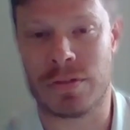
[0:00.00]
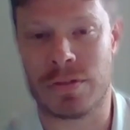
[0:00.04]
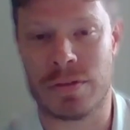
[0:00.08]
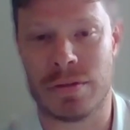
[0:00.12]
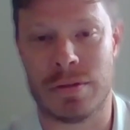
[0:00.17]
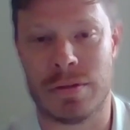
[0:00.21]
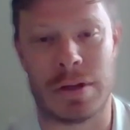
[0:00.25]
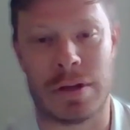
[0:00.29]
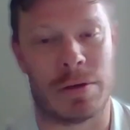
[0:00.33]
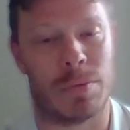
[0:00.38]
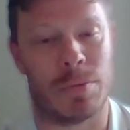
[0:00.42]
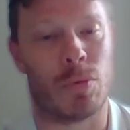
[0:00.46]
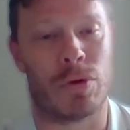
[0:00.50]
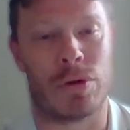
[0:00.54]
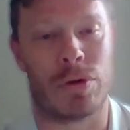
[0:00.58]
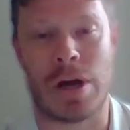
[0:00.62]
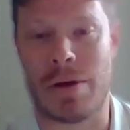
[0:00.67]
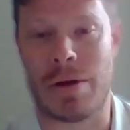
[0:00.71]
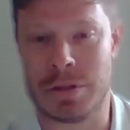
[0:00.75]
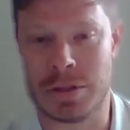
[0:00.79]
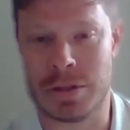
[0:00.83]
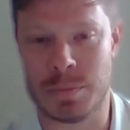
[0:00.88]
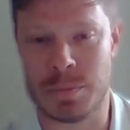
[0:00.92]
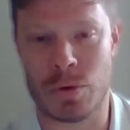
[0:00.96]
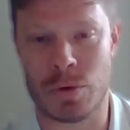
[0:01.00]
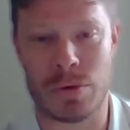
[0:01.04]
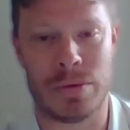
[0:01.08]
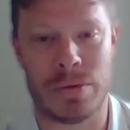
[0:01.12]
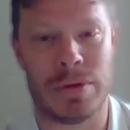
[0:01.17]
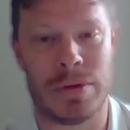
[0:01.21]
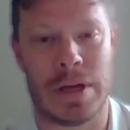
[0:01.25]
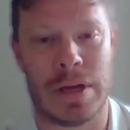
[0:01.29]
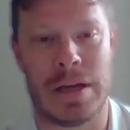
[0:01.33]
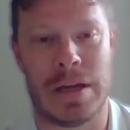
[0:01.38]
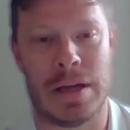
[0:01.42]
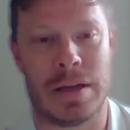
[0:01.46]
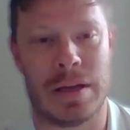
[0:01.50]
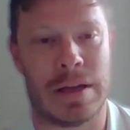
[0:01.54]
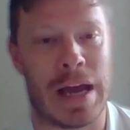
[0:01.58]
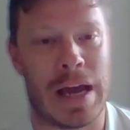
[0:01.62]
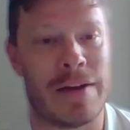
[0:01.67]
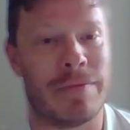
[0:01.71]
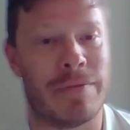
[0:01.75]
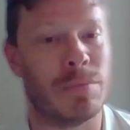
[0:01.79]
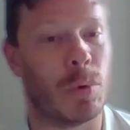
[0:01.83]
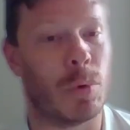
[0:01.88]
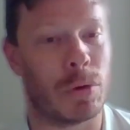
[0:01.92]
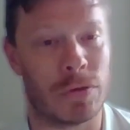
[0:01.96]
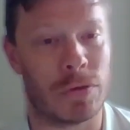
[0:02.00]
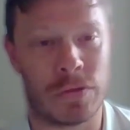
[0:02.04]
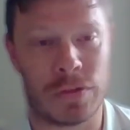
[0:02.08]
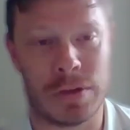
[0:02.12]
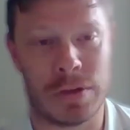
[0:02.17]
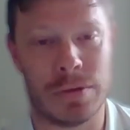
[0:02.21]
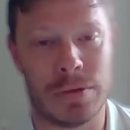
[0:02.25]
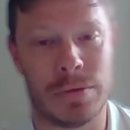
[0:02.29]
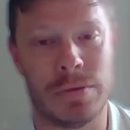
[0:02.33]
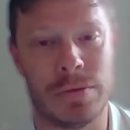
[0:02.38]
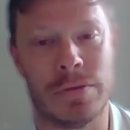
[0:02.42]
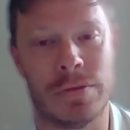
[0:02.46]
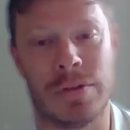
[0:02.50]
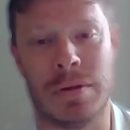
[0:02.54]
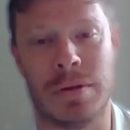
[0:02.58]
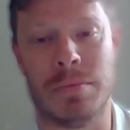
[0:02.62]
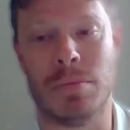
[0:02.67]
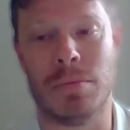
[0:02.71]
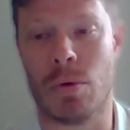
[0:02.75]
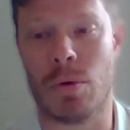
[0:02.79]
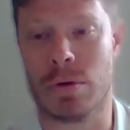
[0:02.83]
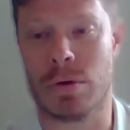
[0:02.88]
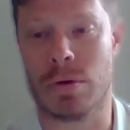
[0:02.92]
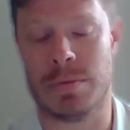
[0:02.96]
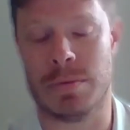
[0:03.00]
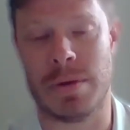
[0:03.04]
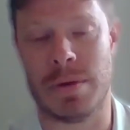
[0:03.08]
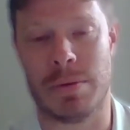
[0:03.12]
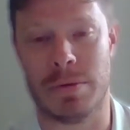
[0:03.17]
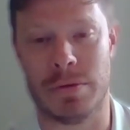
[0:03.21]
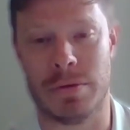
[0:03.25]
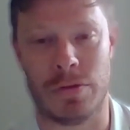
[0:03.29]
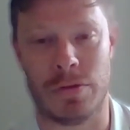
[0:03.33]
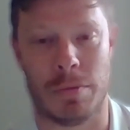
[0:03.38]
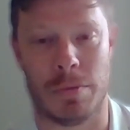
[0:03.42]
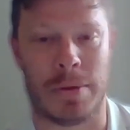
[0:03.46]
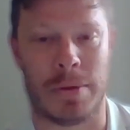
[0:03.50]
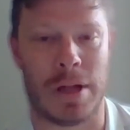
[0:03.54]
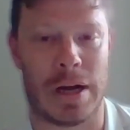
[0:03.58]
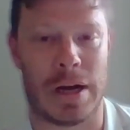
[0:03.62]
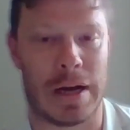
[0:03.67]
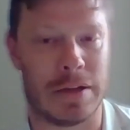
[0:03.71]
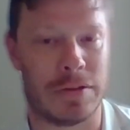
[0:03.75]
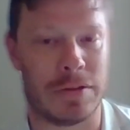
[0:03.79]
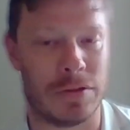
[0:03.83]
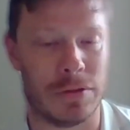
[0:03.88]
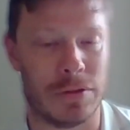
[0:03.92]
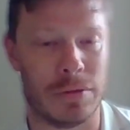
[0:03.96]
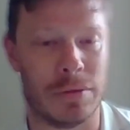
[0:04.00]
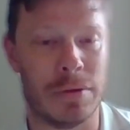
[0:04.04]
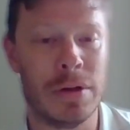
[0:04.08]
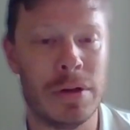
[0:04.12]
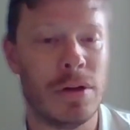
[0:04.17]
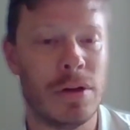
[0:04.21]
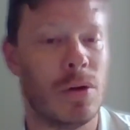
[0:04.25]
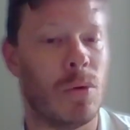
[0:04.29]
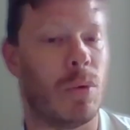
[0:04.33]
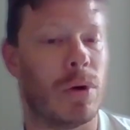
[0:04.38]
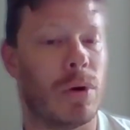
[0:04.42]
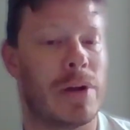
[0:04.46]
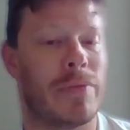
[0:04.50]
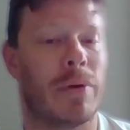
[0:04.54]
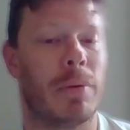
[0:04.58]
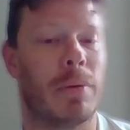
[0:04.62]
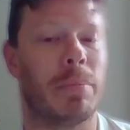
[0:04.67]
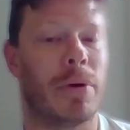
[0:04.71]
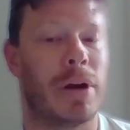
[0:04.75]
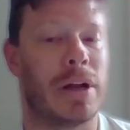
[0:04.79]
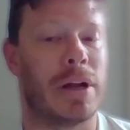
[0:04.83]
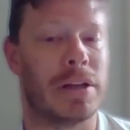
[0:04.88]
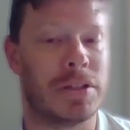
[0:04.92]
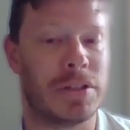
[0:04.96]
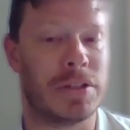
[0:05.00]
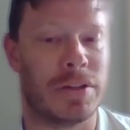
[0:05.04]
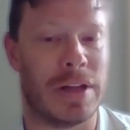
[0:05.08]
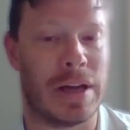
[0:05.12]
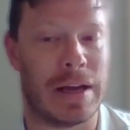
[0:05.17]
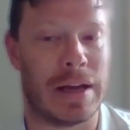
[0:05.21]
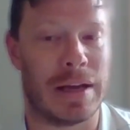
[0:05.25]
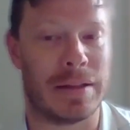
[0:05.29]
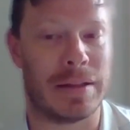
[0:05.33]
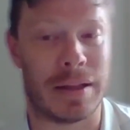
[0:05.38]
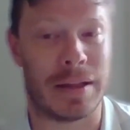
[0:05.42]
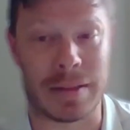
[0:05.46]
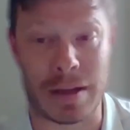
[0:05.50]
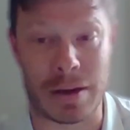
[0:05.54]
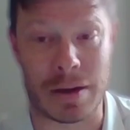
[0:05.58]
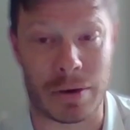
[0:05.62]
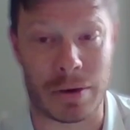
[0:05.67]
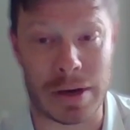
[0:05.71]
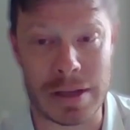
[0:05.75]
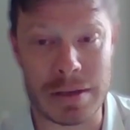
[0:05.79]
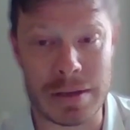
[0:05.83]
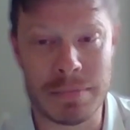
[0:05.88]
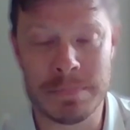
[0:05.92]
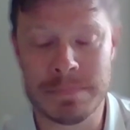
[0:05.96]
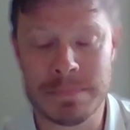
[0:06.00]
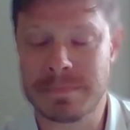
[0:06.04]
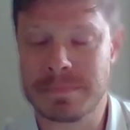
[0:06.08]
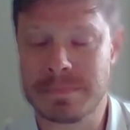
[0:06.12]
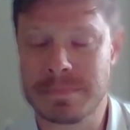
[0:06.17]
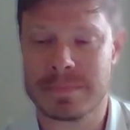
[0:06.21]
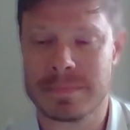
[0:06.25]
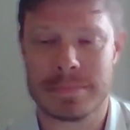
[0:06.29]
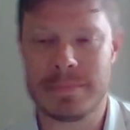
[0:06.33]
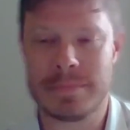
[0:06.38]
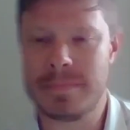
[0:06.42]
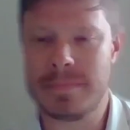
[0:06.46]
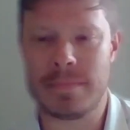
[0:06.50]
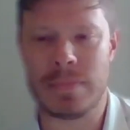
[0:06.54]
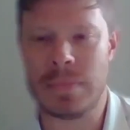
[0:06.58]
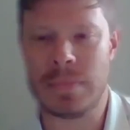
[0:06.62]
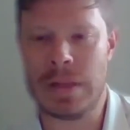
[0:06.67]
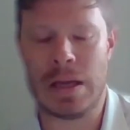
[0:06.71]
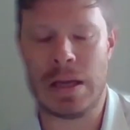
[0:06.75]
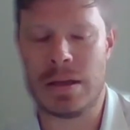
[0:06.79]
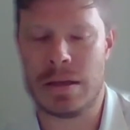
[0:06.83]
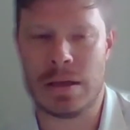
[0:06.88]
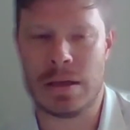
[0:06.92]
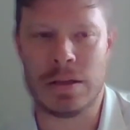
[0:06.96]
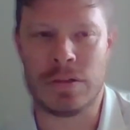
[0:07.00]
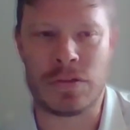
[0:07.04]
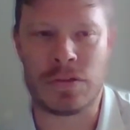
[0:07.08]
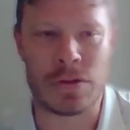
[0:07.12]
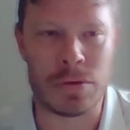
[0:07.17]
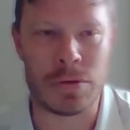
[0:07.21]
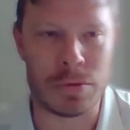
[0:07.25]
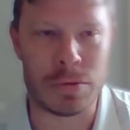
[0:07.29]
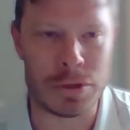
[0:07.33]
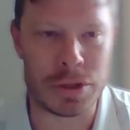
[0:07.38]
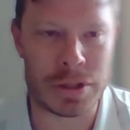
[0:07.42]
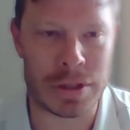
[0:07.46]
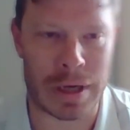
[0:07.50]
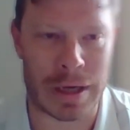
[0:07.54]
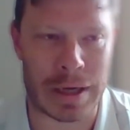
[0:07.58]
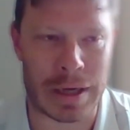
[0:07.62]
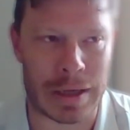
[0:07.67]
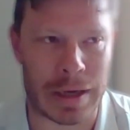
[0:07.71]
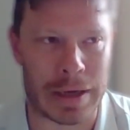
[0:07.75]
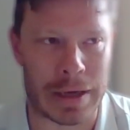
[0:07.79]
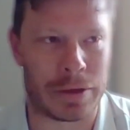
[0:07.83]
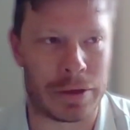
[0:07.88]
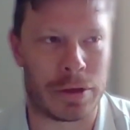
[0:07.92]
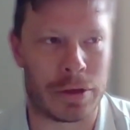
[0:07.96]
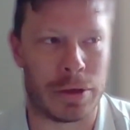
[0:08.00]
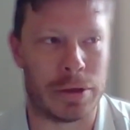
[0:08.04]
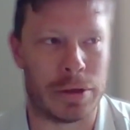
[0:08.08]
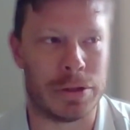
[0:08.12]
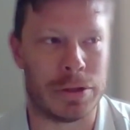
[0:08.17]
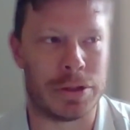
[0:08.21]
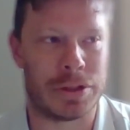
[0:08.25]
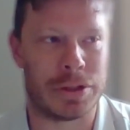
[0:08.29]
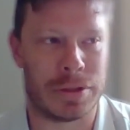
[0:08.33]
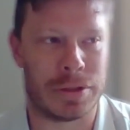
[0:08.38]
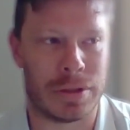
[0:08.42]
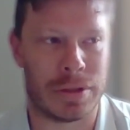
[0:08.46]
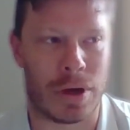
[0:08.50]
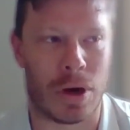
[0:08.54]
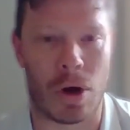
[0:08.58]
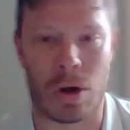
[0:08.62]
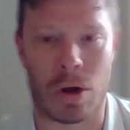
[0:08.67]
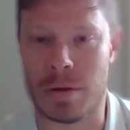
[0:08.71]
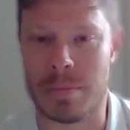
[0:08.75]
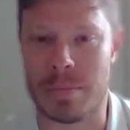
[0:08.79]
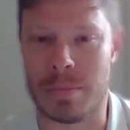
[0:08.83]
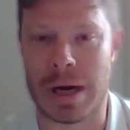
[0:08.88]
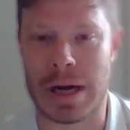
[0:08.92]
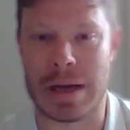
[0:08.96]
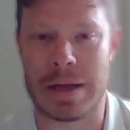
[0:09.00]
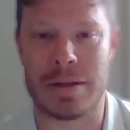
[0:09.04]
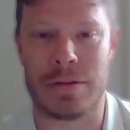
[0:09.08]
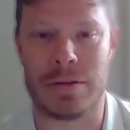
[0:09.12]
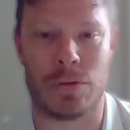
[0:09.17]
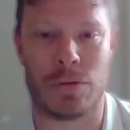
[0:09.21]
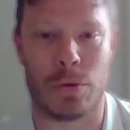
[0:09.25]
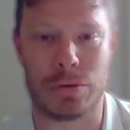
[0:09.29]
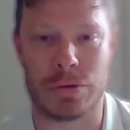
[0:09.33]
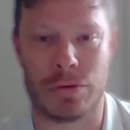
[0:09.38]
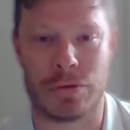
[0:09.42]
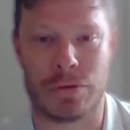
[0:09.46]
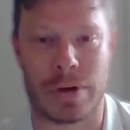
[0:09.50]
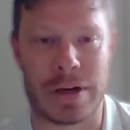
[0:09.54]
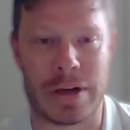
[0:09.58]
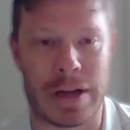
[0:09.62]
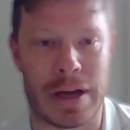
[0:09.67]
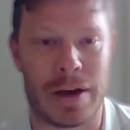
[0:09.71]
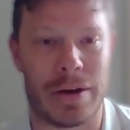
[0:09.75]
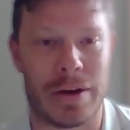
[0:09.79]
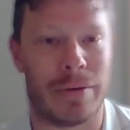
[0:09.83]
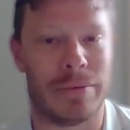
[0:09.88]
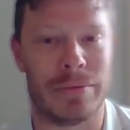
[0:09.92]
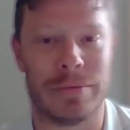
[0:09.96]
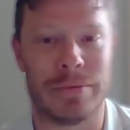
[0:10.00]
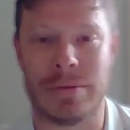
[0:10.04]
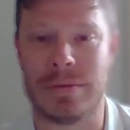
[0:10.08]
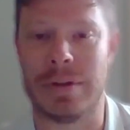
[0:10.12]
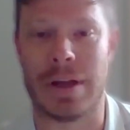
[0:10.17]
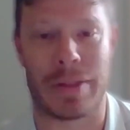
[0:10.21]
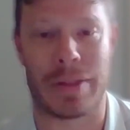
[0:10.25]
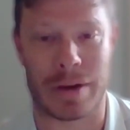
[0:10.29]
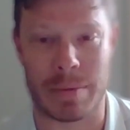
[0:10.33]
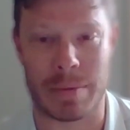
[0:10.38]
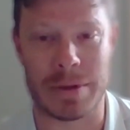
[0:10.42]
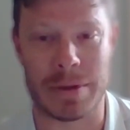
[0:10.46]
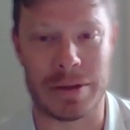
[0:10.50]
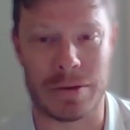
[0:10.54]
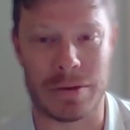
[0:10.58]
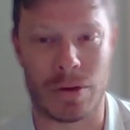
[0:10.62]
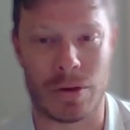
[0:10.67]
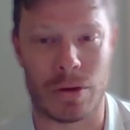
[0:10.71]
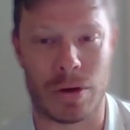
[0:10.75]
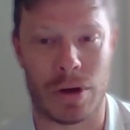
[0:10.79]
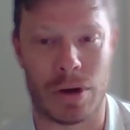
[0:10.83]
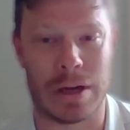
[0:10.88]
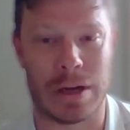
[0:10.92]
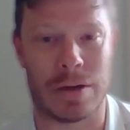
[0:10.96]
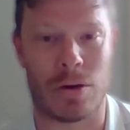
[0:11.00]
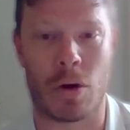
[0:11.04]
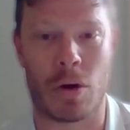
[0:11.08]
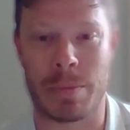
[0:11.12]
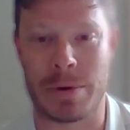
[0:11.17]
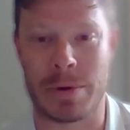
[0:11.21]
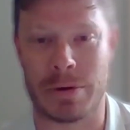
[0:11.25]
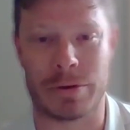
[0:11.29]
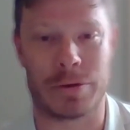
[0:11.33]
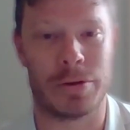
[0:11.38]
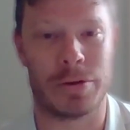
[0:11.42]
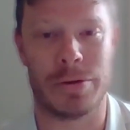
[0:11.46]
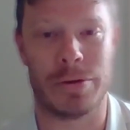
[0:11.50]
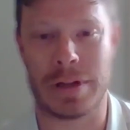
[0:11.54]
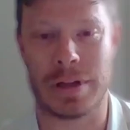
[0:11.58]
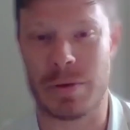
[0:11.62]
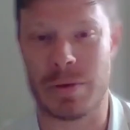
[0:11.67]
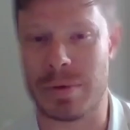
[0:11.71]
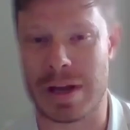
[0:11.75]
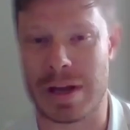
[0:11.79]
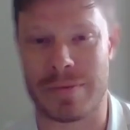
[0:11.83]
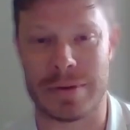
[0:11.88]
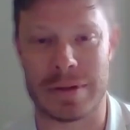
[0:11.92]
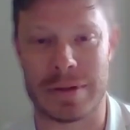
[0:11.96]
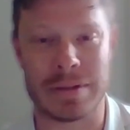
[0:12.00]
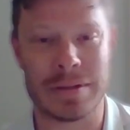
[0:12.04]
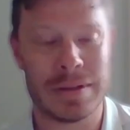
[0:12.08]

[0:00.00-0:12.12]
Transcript: that are more knowledgeable and have more skills and more to be able to apply to whatever branch that they're in. It's huge. I encourage all of my soldiers right now that I'm in Army recruiting, we have a